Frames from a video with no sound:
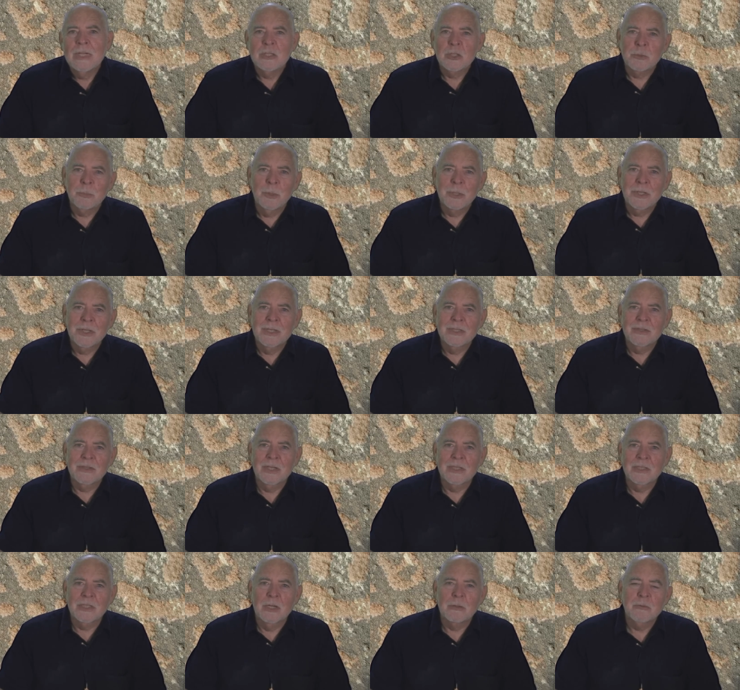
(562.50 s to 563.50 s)
is to put these
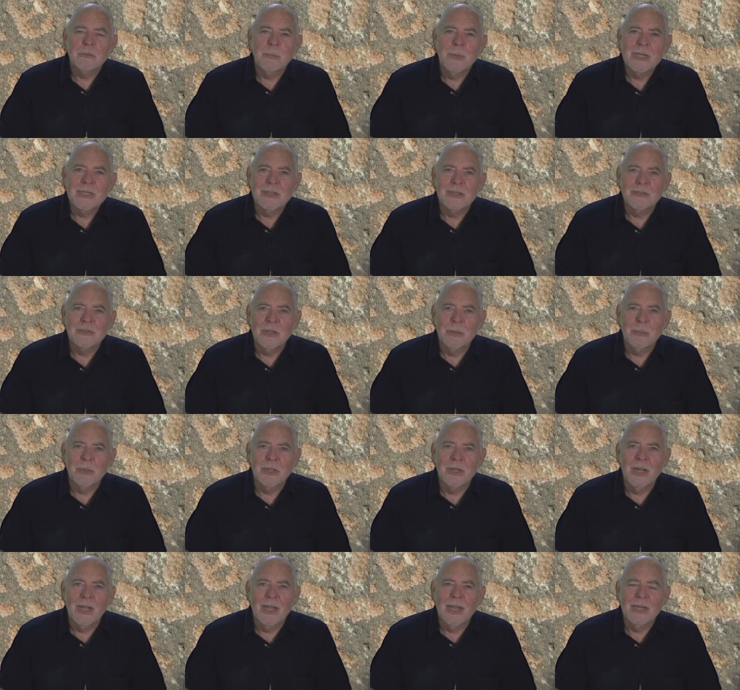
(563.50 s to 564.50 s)
things up, especially
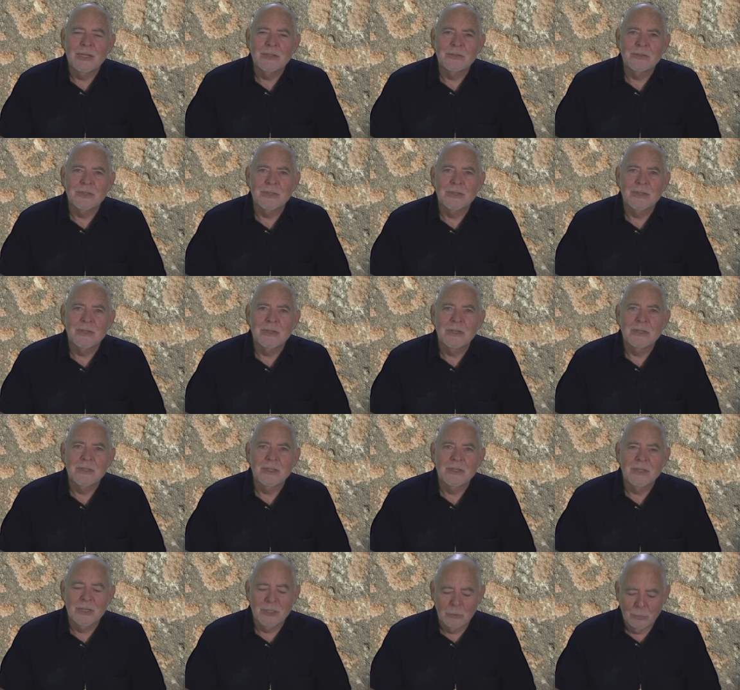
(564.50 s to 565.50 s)
something that has a,
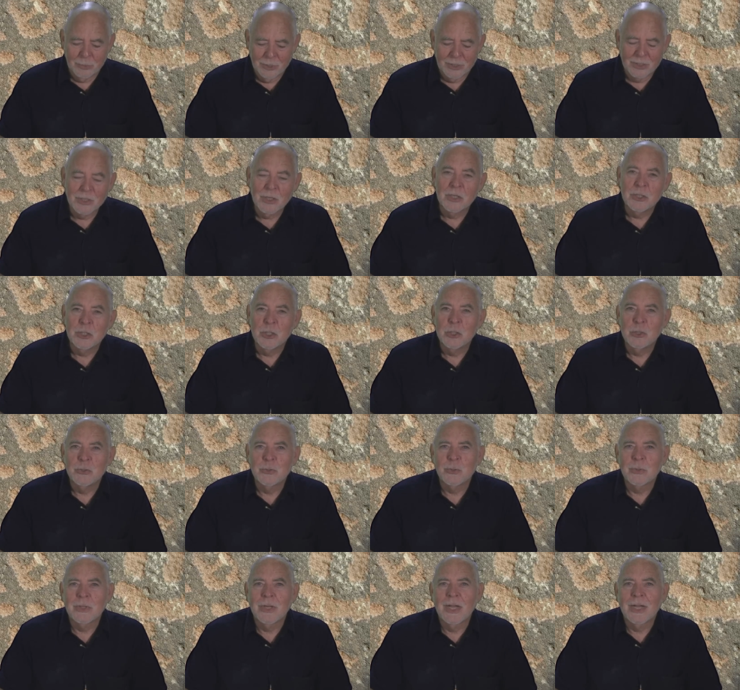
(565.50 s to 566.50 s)
a little bit
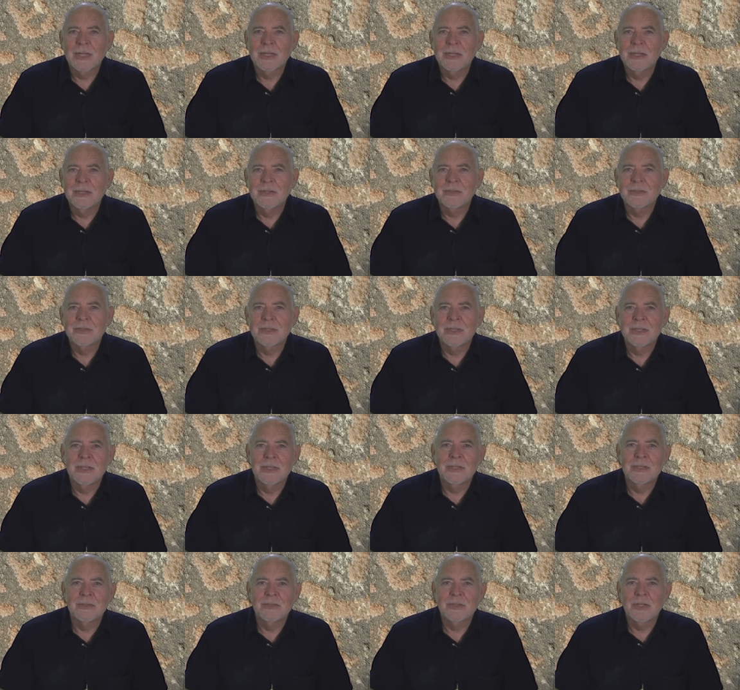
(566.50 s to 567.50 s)
unusual like this, and
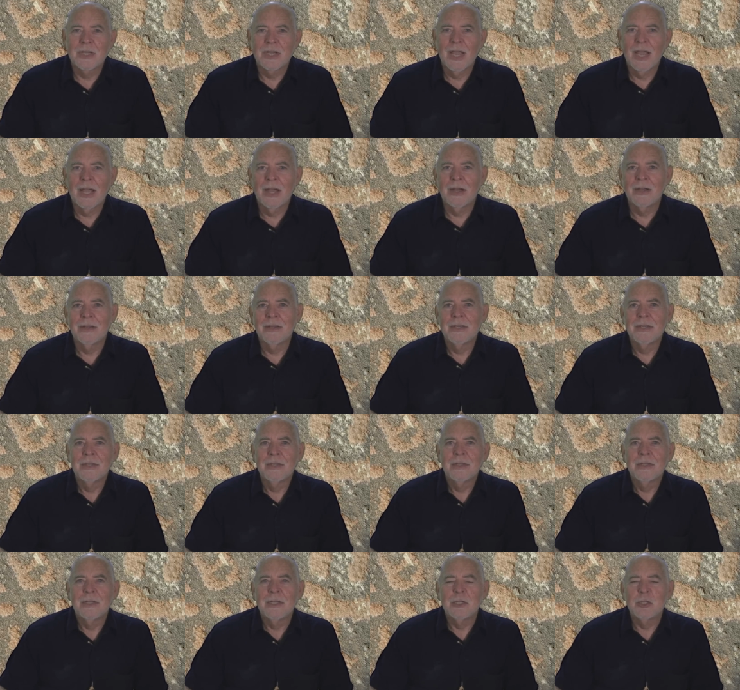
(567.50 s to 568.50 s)
then see how
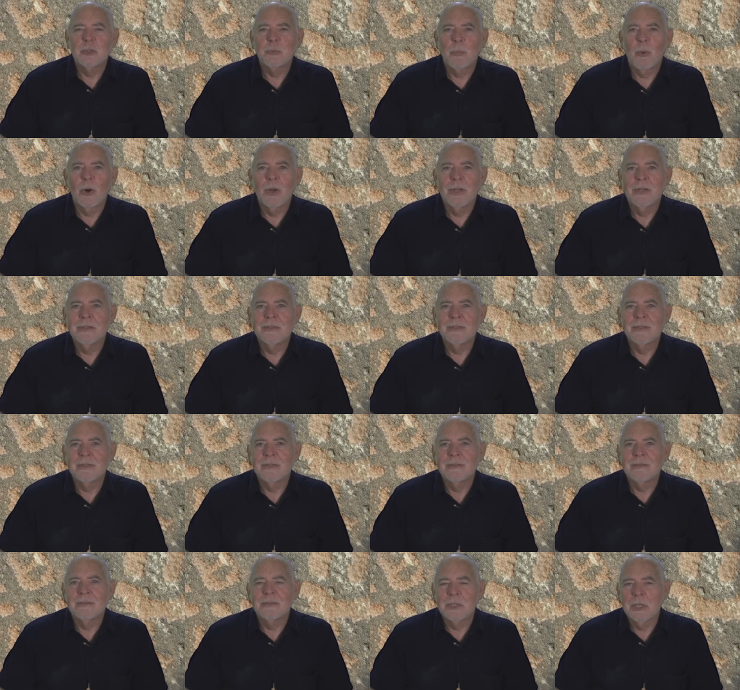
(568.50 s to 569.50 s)
it spreads
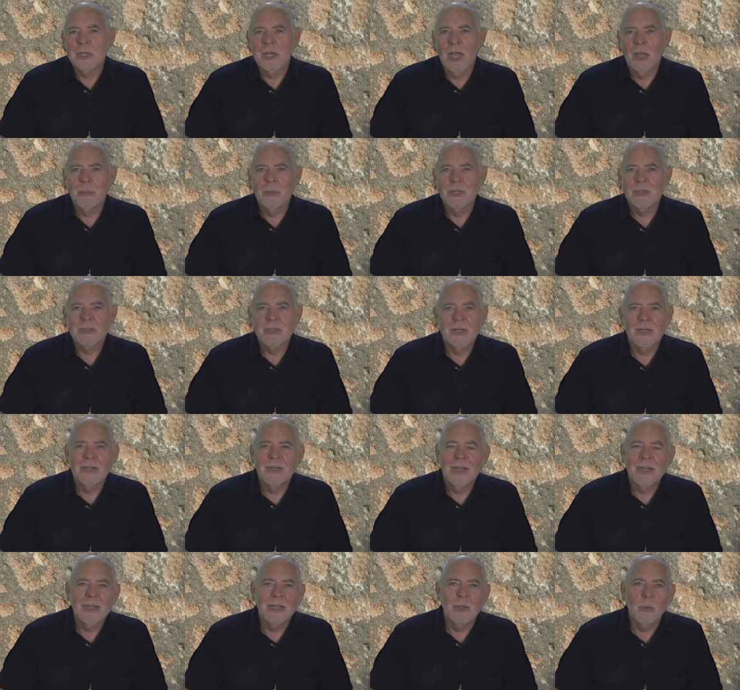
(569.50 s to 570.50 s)
and see comments.
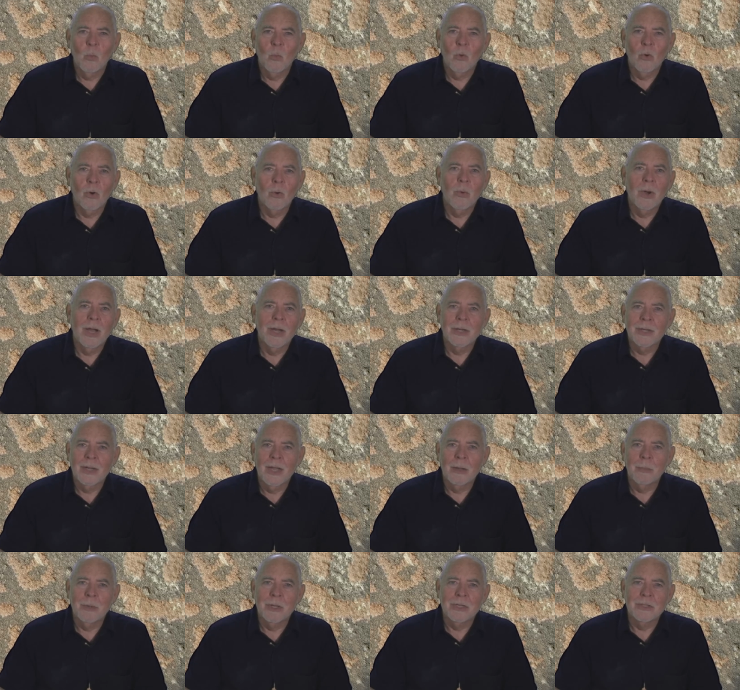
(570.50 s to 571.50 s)
I, I, get worldwide
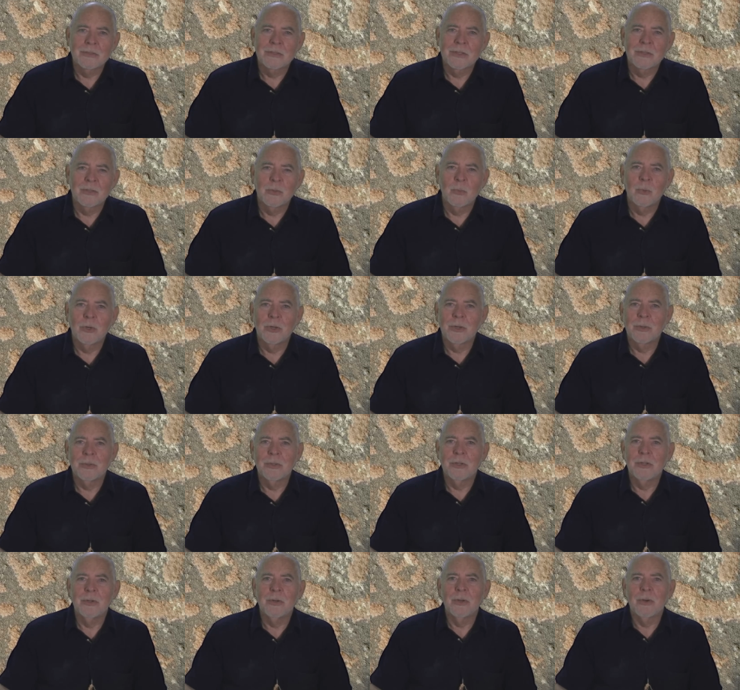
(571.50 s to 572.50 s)
comments on the one
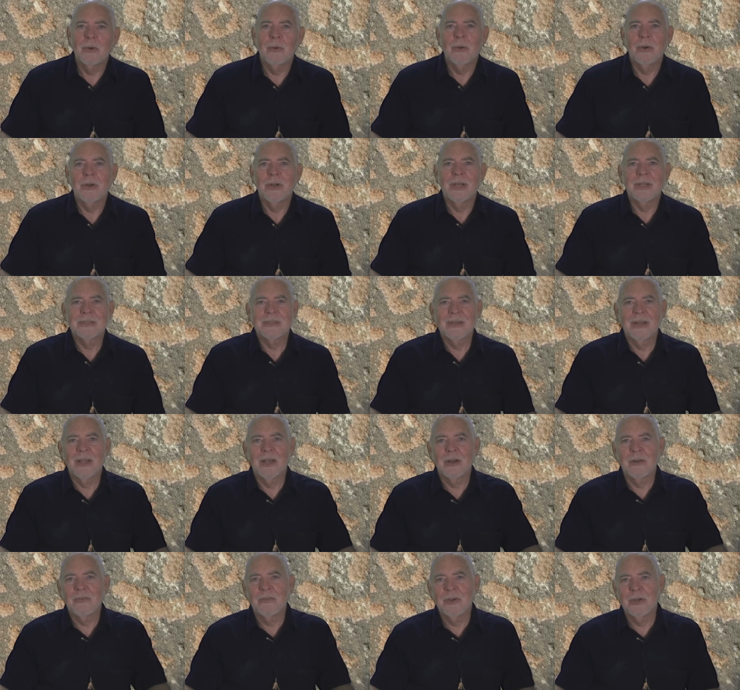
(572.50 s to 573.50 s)
on the unicorn. That's a
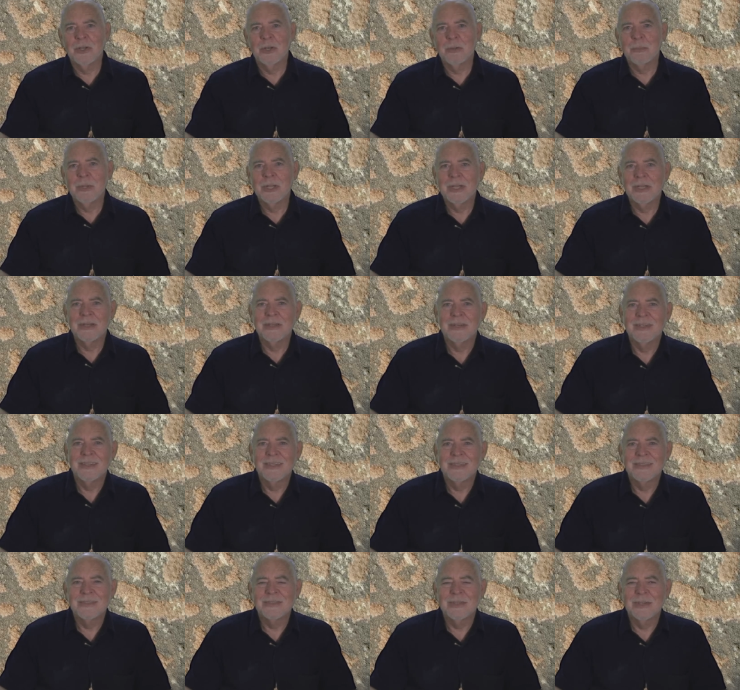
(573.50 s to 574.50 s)
lot of fun to me to
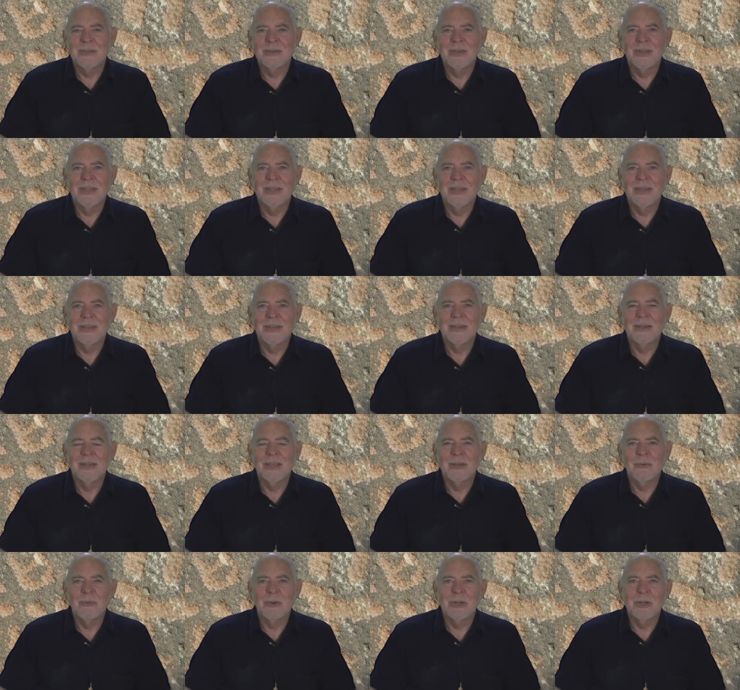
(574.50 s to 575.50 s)
sit and, and, uh,
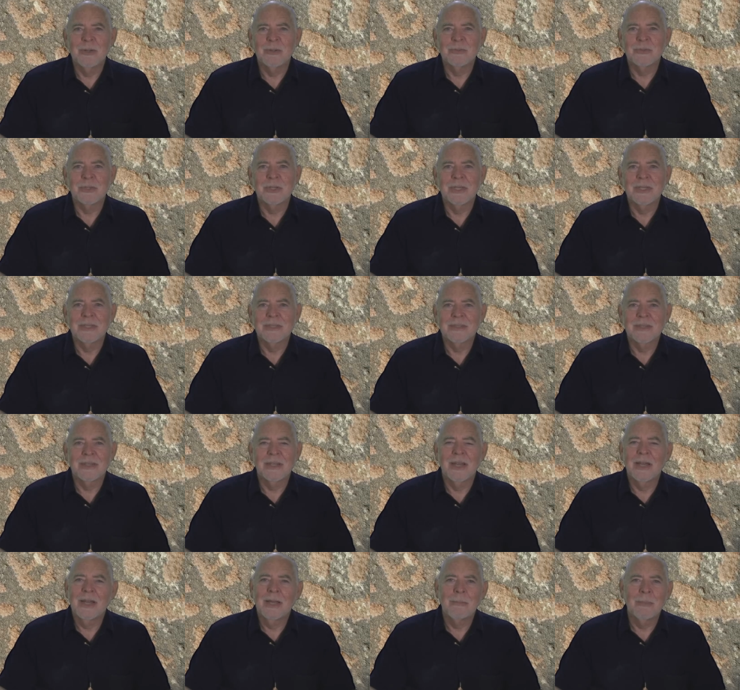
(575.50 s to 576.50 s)
and read those things.
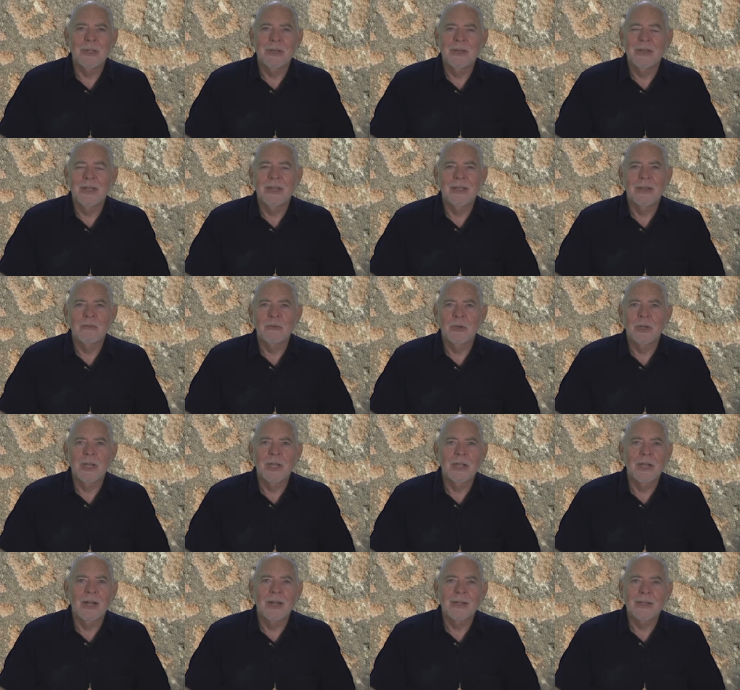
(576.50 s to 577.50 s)
I, I, mean, every
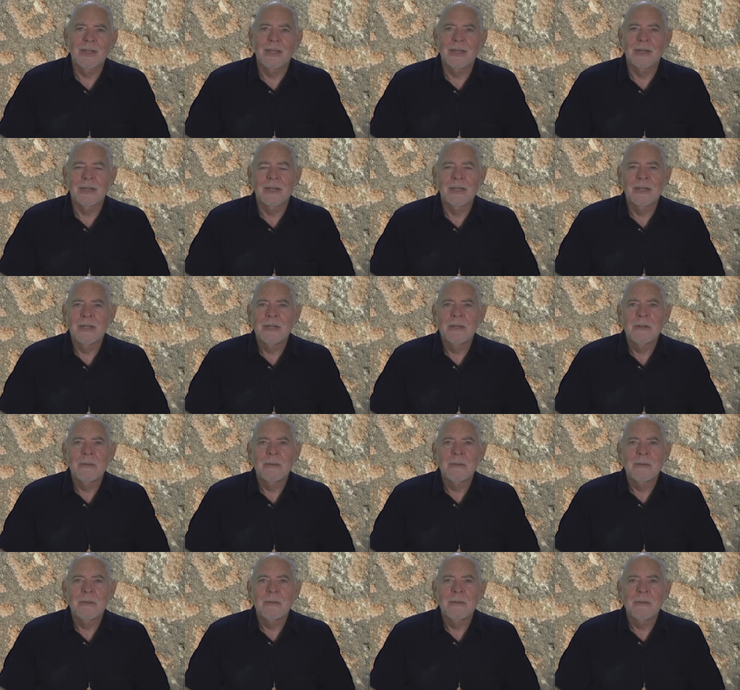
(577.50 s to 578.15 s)
day I'll get,